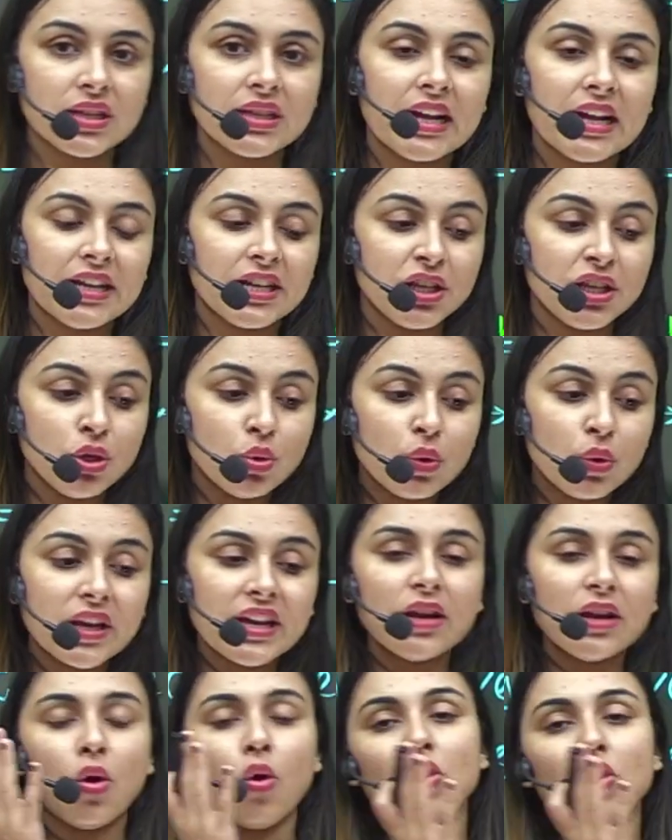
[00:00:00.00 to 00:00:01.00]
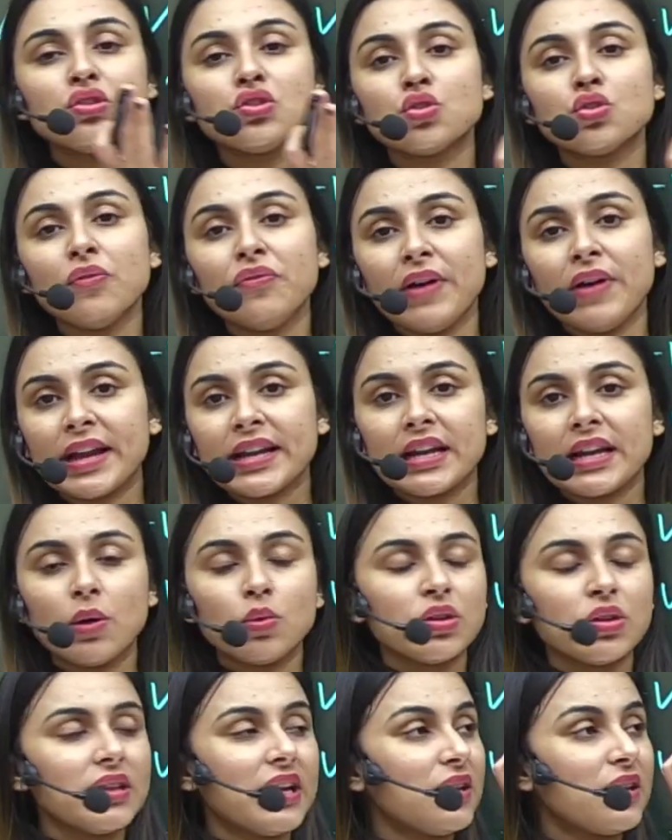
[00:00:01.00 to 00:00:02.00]
that you can also find out
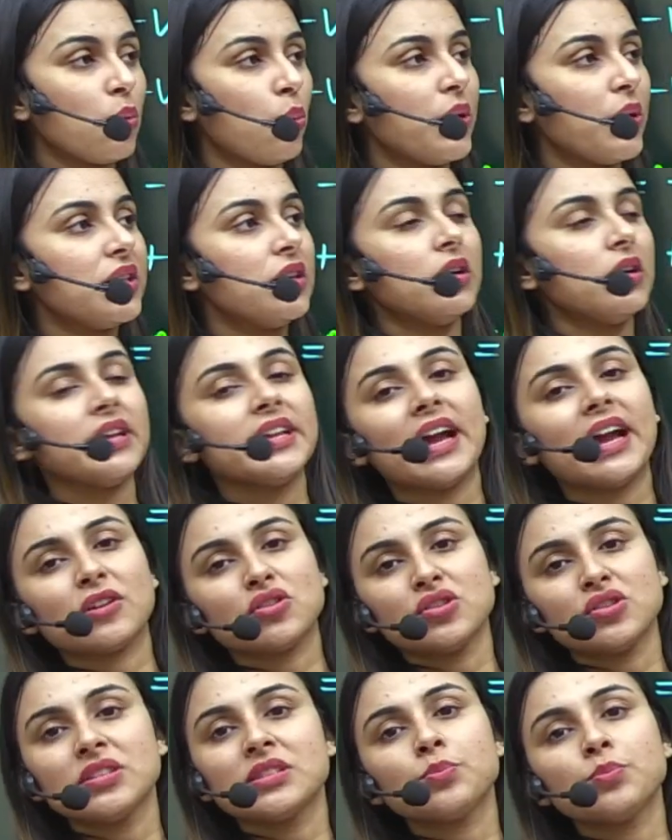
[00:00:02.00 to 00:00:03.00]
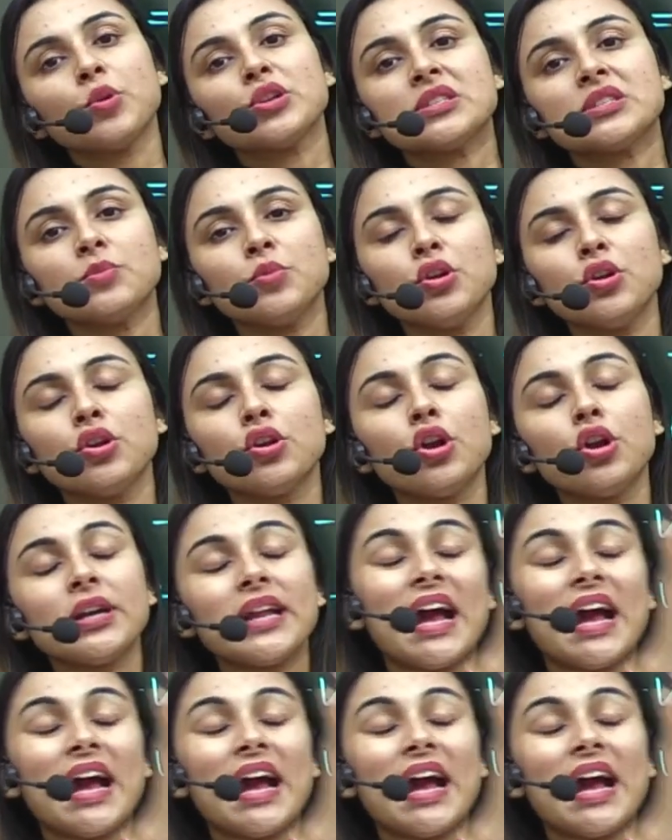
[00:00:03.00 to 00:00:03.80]
that whether a reaction is possible or not.